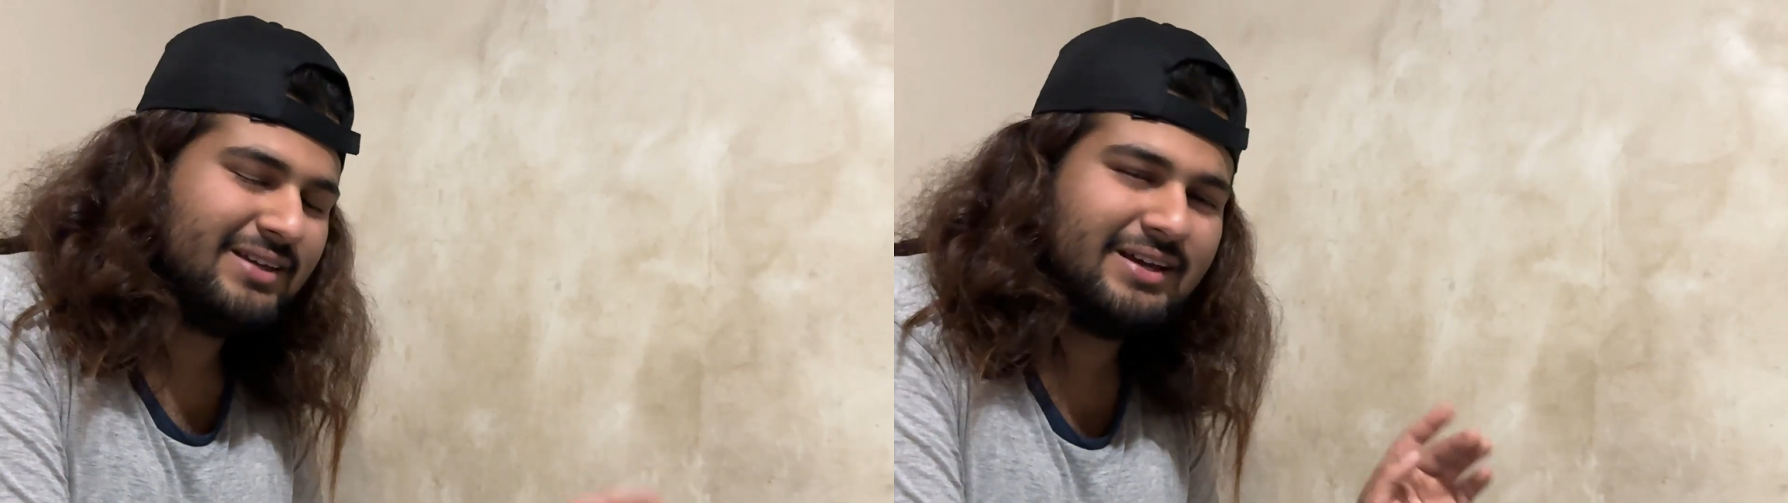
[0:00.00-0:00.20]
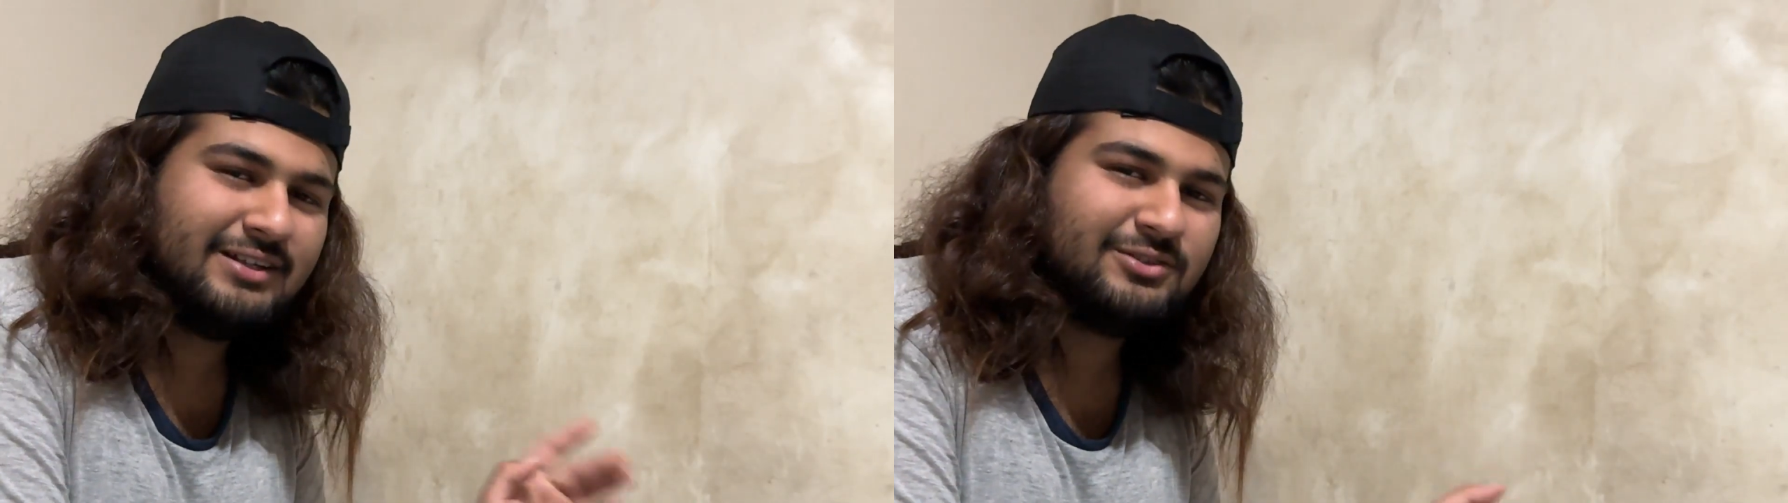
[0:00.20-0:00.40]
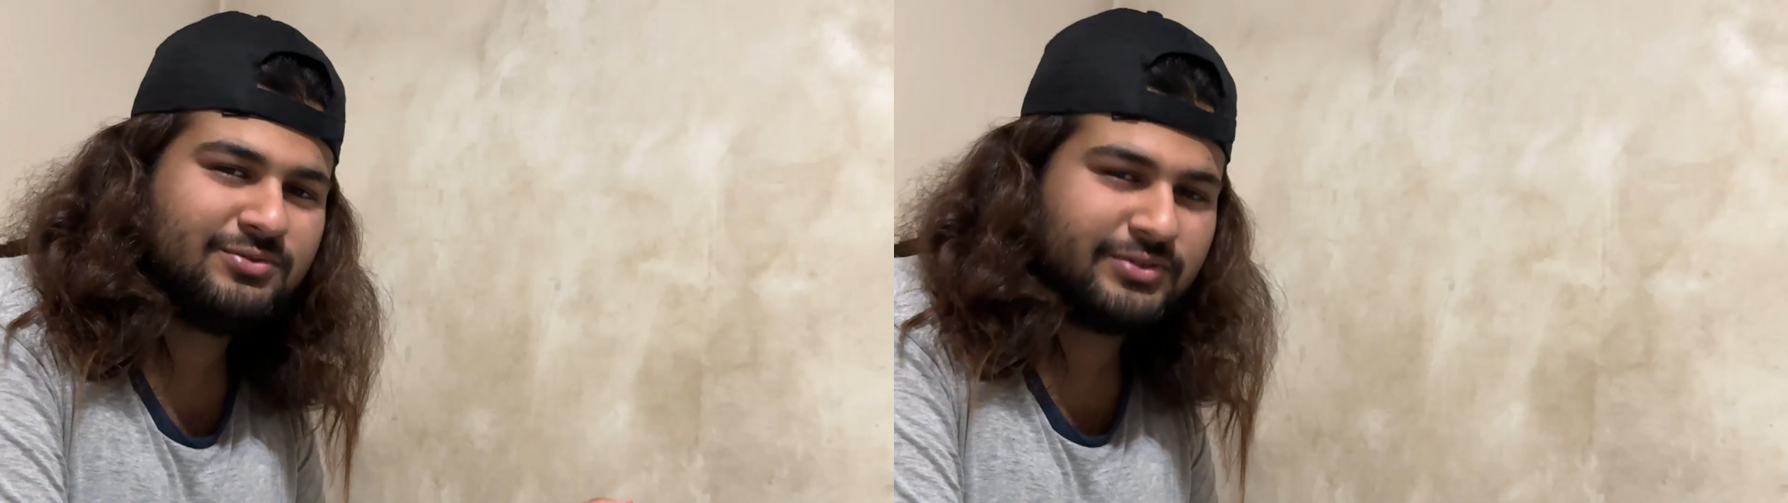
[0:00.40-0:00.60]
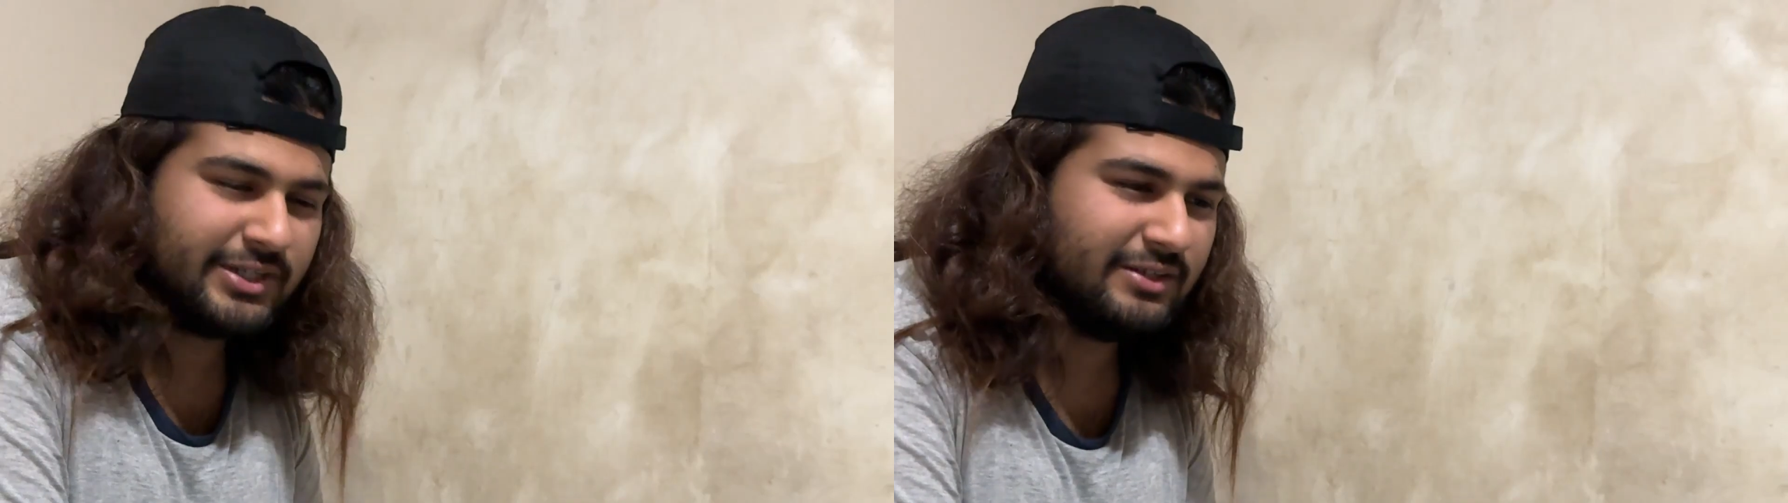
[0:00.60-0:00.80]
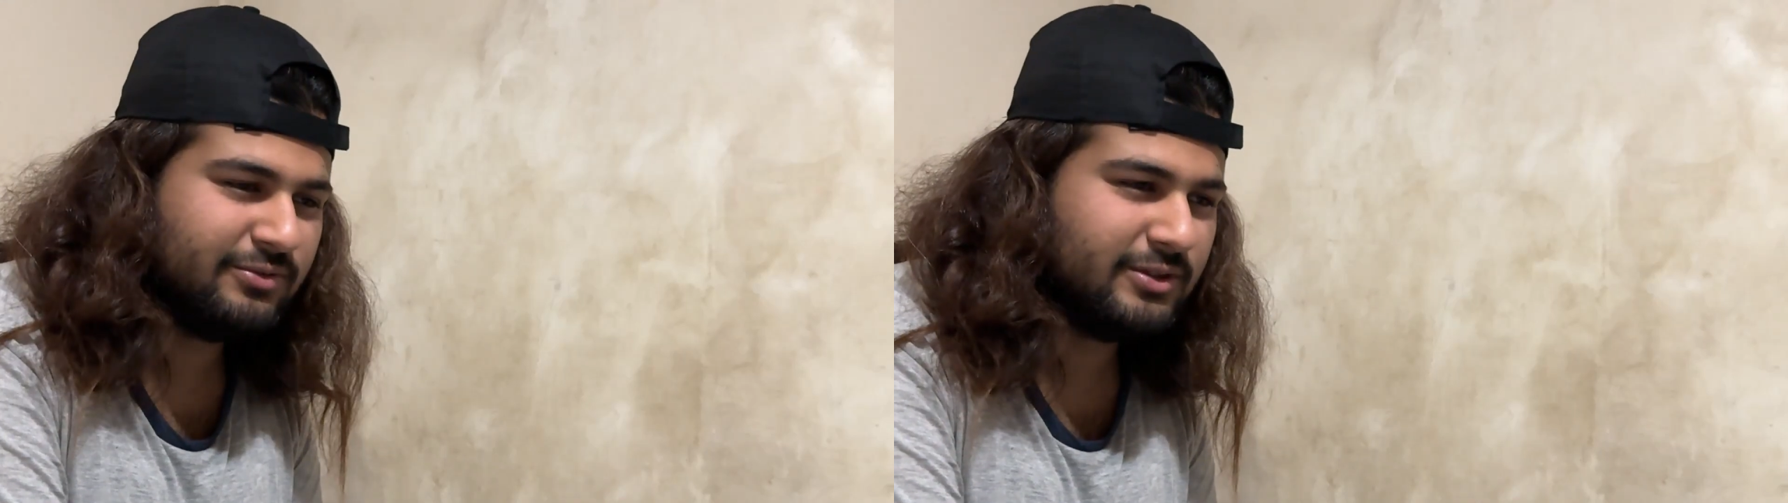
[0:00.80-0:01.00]
and it's
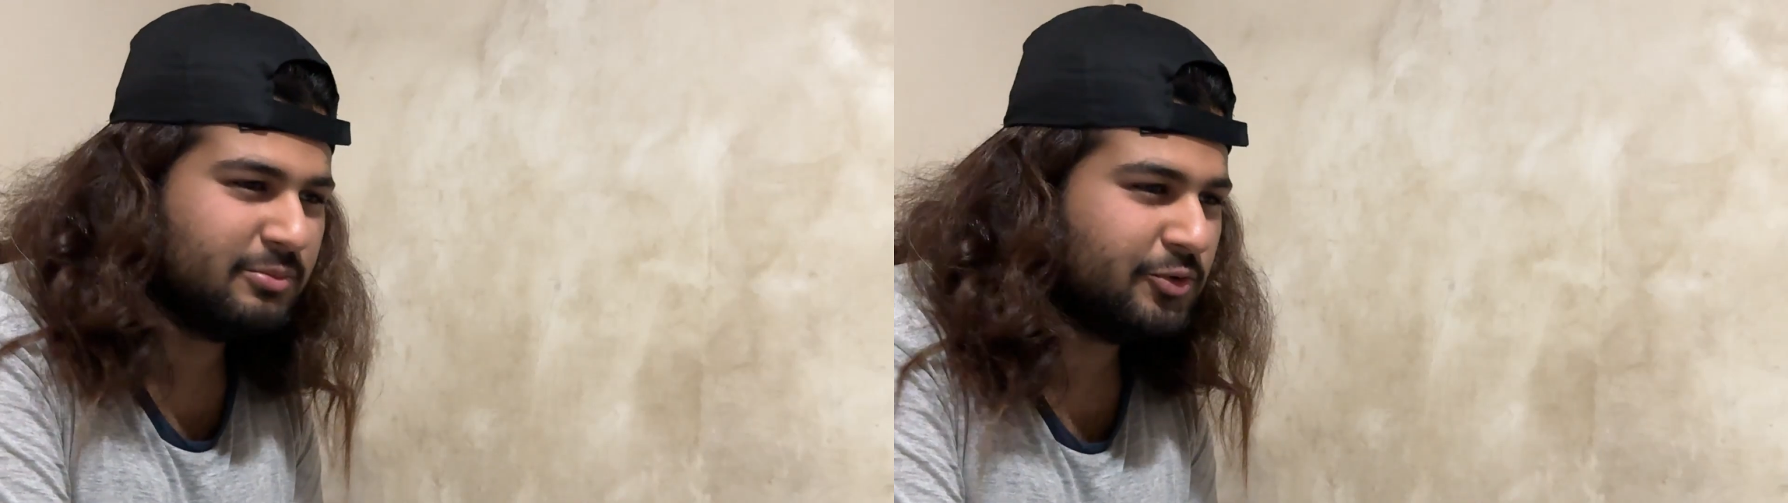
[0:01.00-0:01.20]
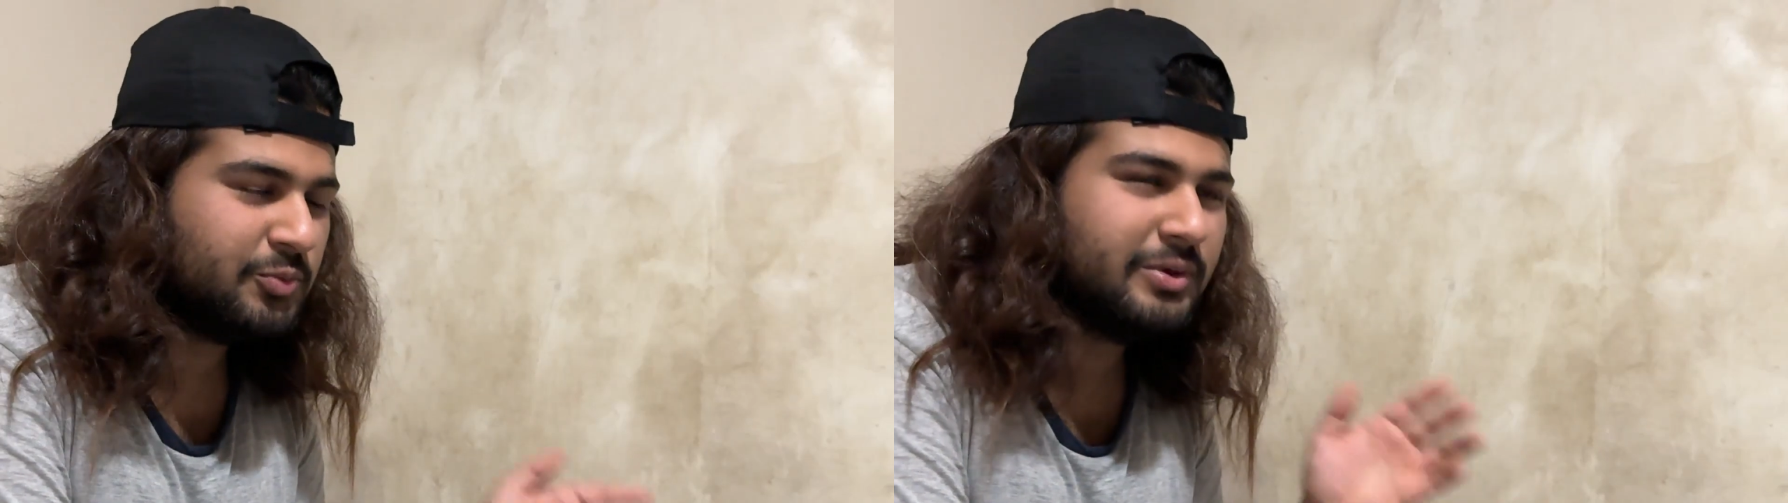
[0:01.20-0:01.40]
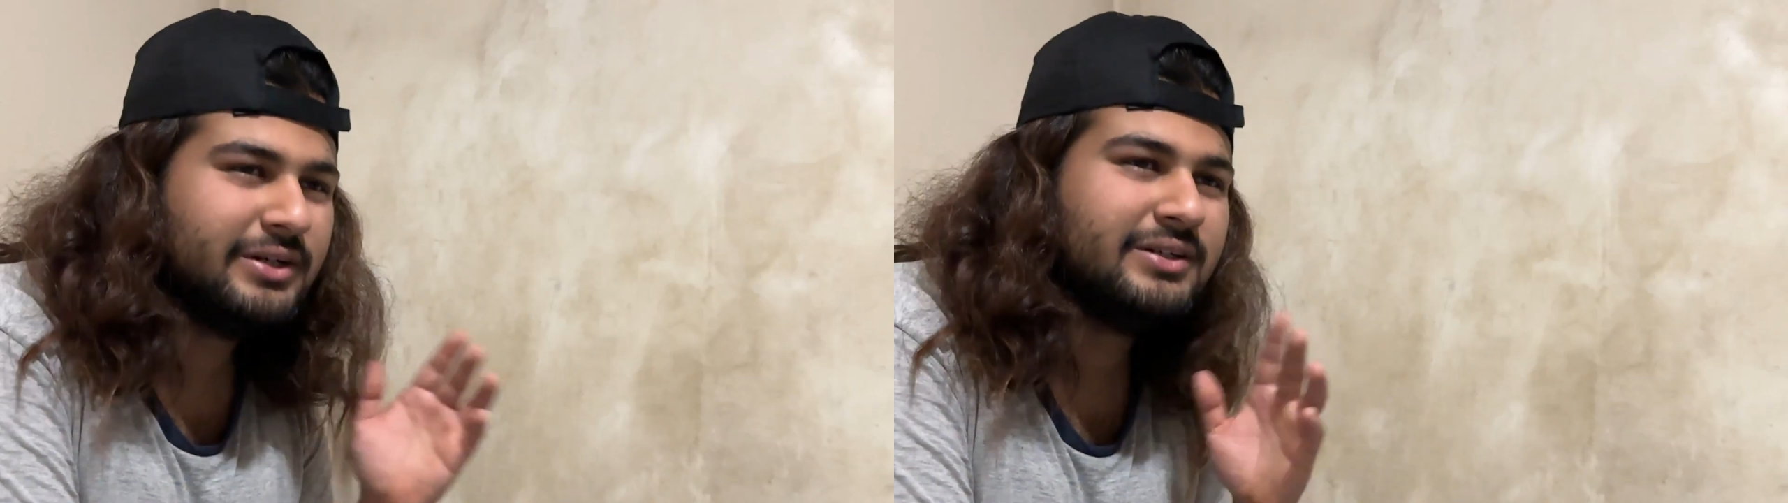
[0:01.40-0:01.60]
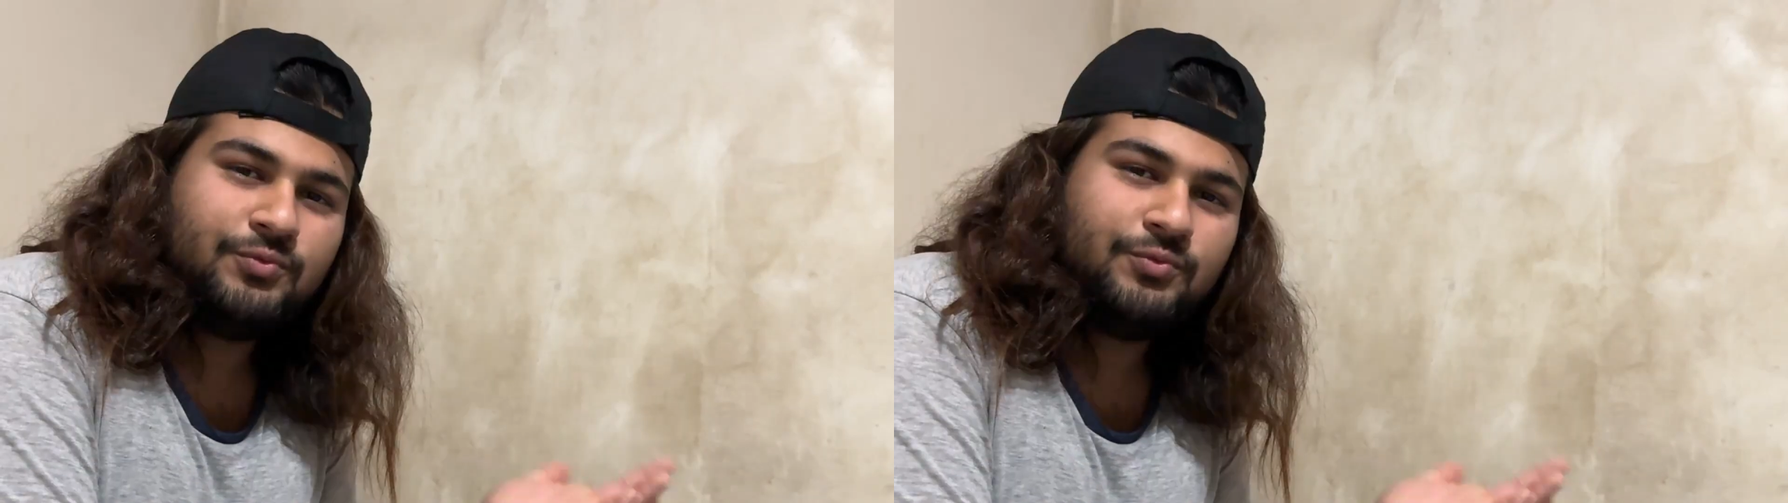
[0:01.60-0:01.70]
free for the most part.